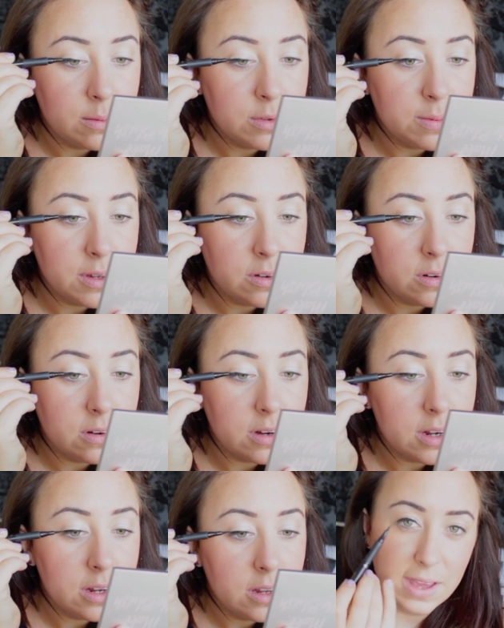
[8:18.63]
Must be
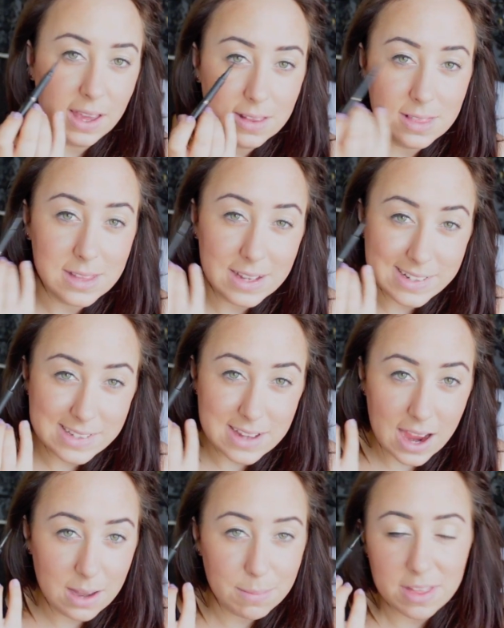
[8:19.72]
hungry. Make it a little
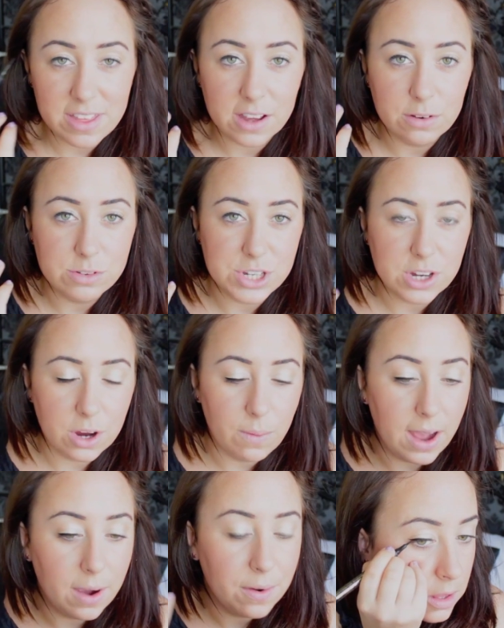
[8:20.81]
tiny bit thicker as you go
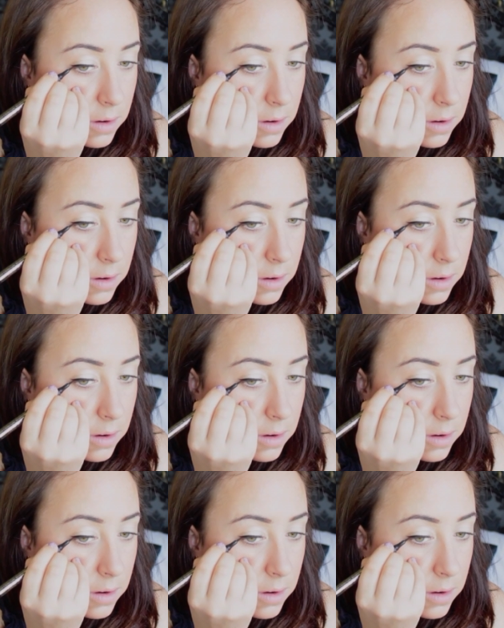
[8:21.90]
out.